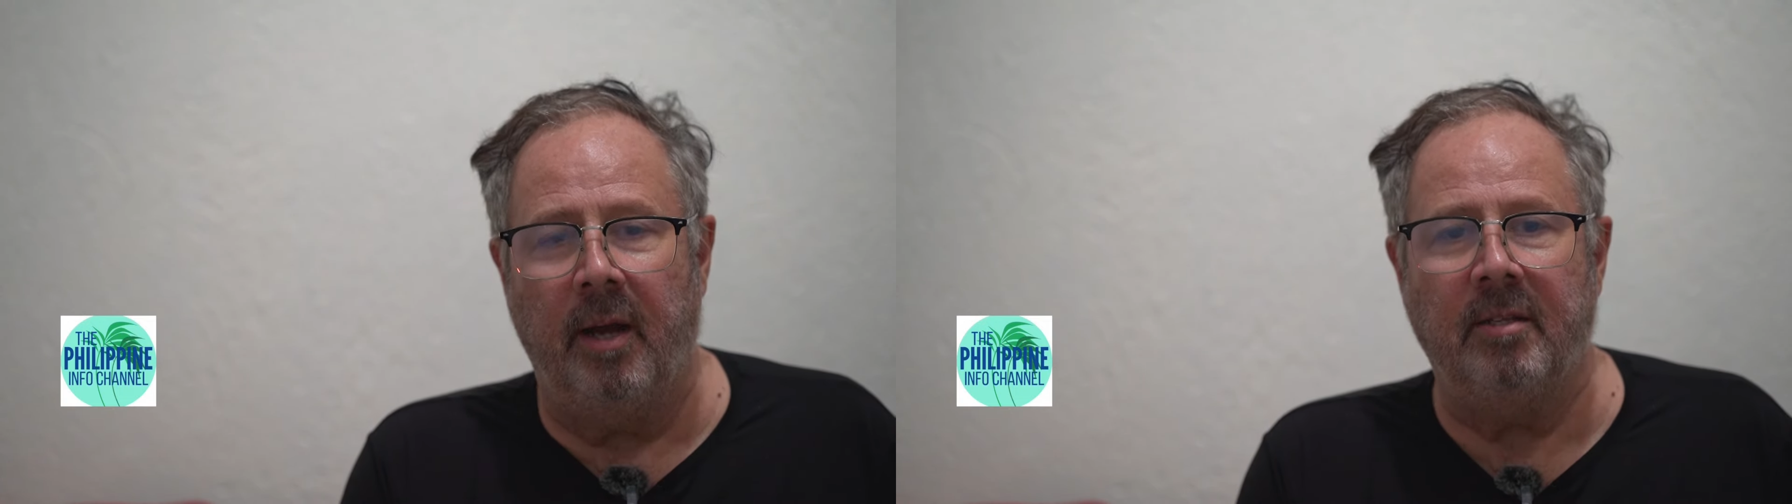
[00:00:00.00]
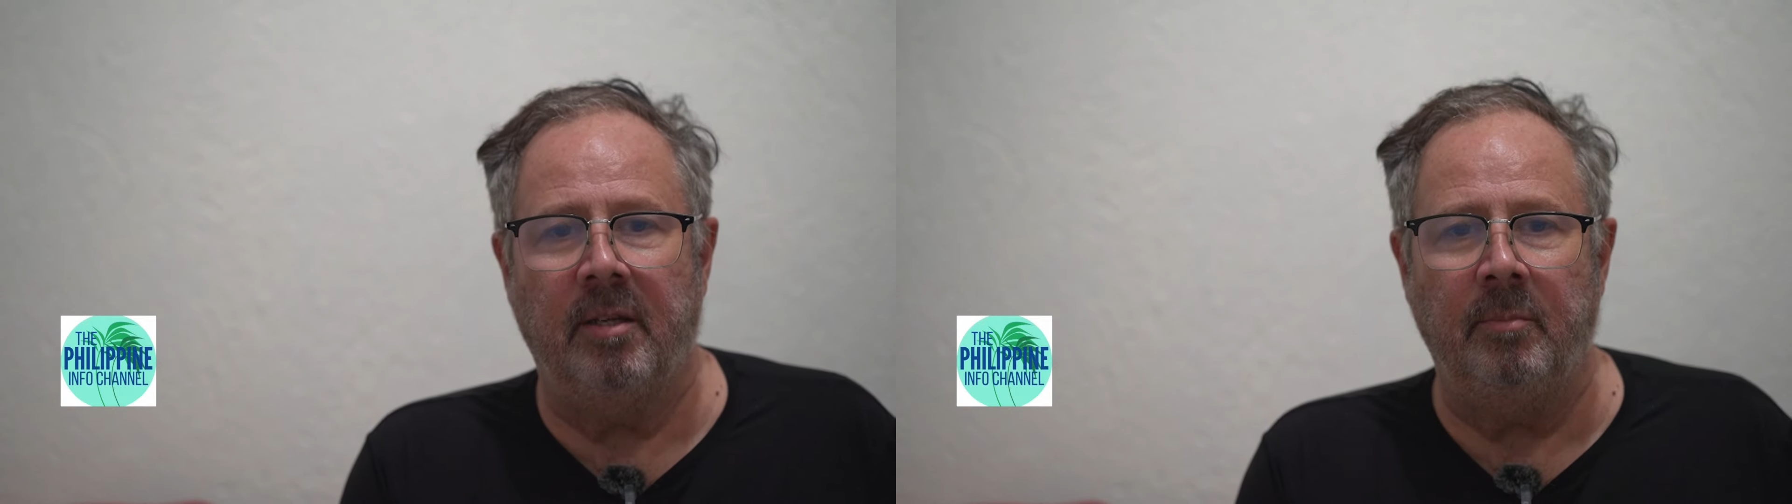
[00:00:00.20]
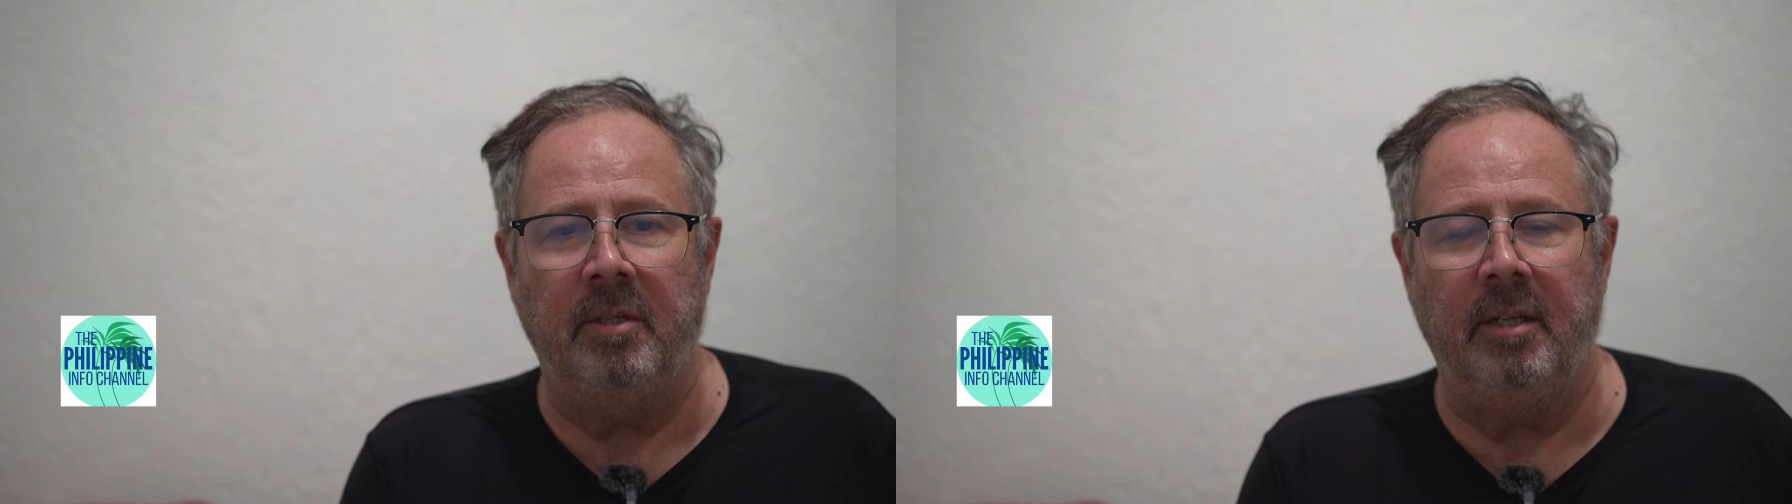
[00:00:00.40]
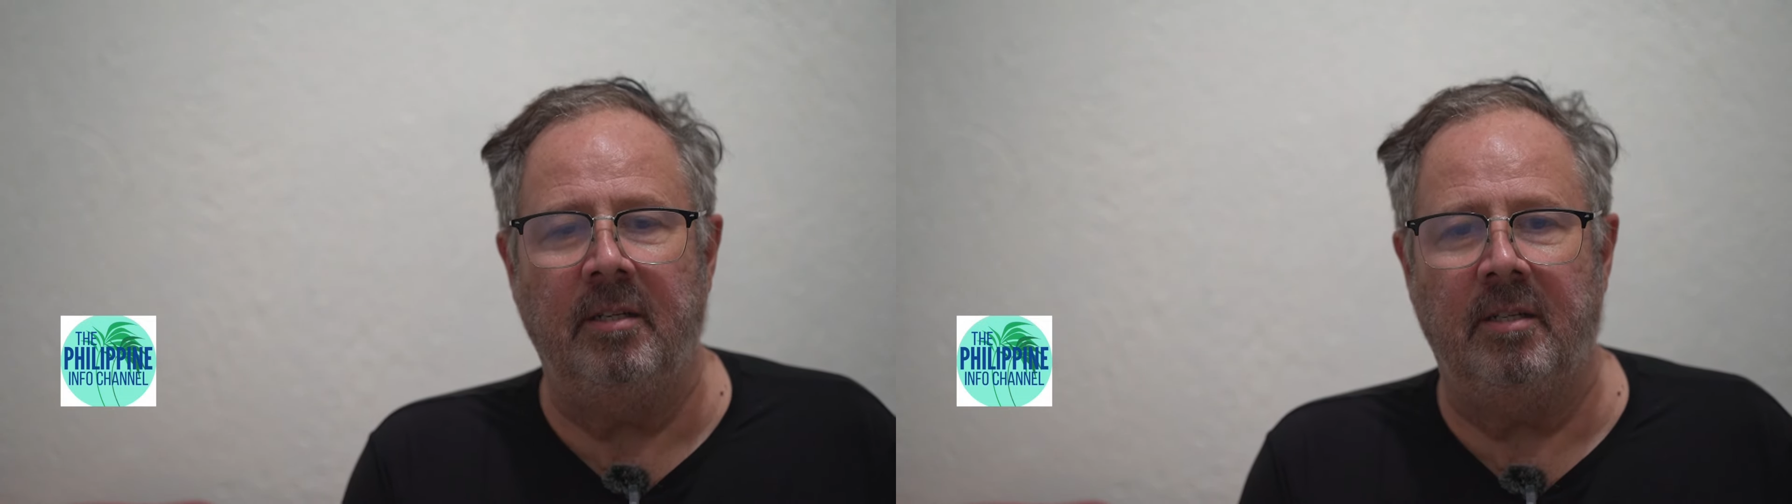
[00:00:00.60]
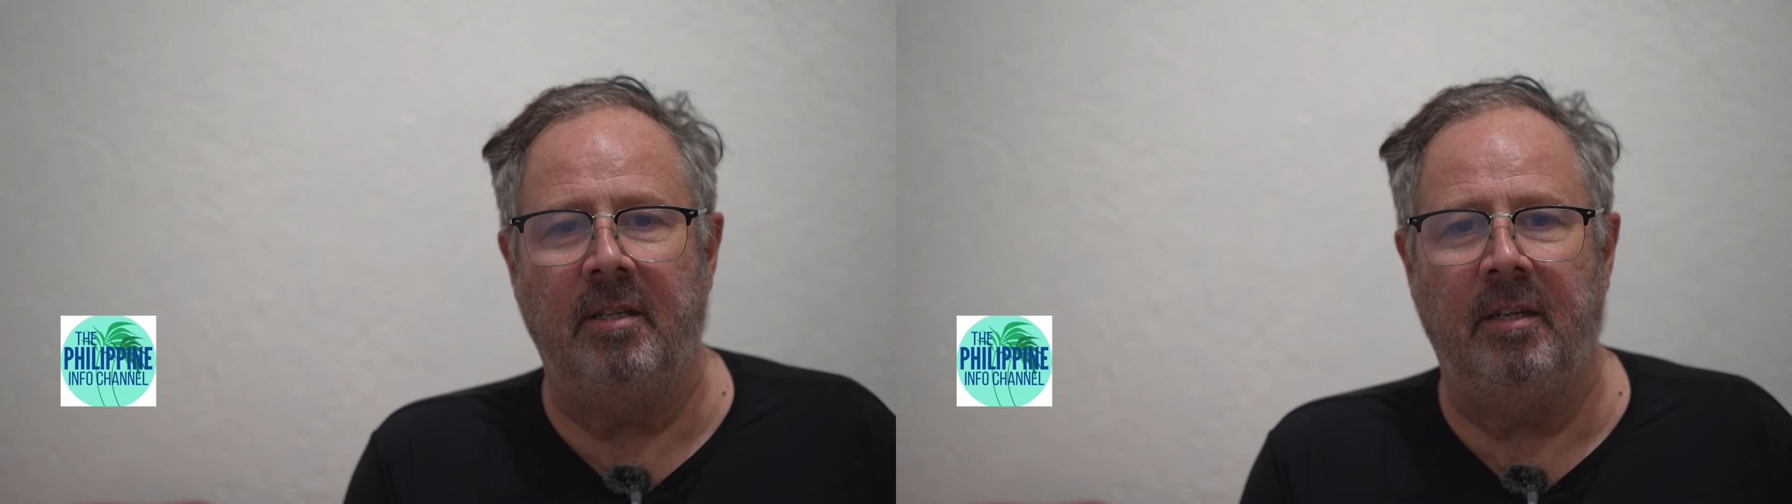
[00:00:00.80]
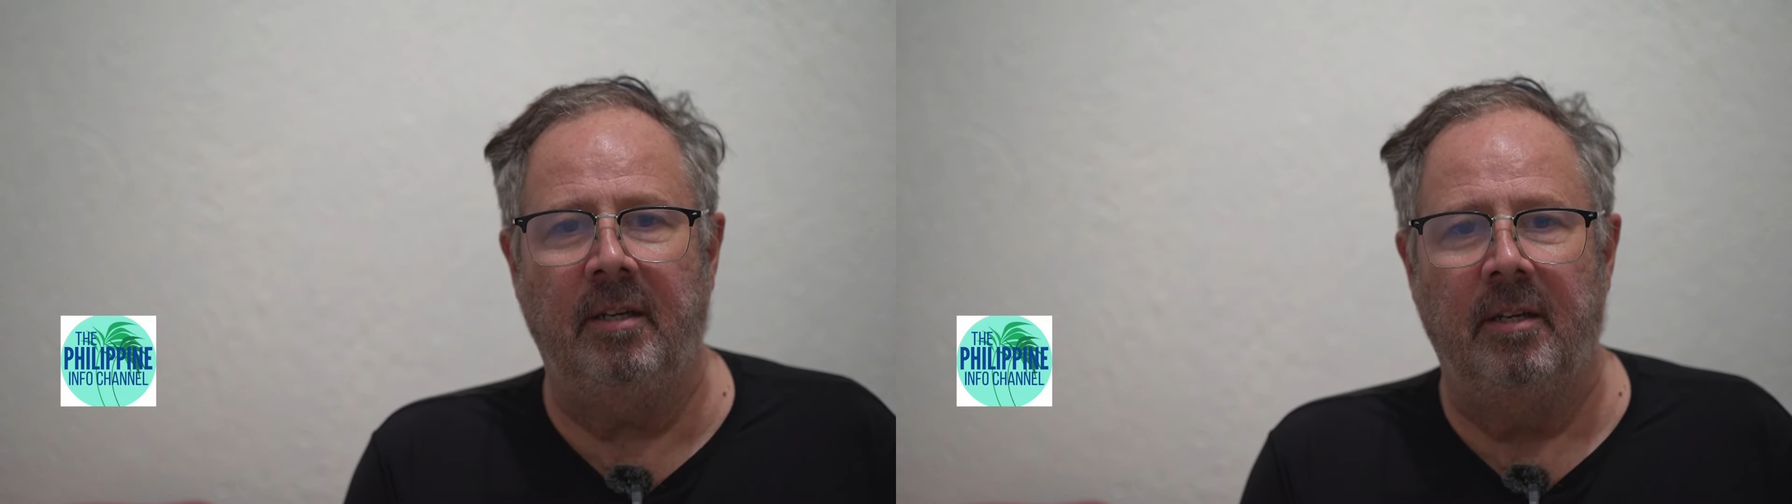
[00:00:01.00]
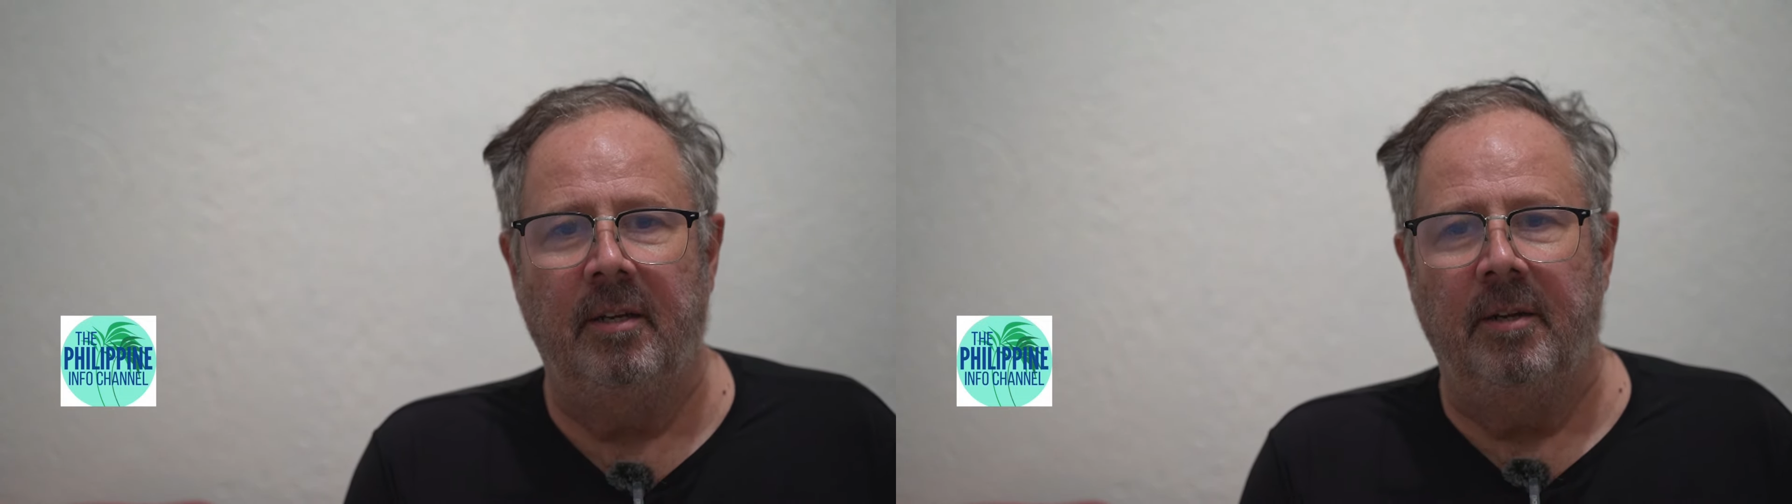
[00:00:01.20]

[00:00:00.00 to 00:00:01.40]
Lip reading: SMDC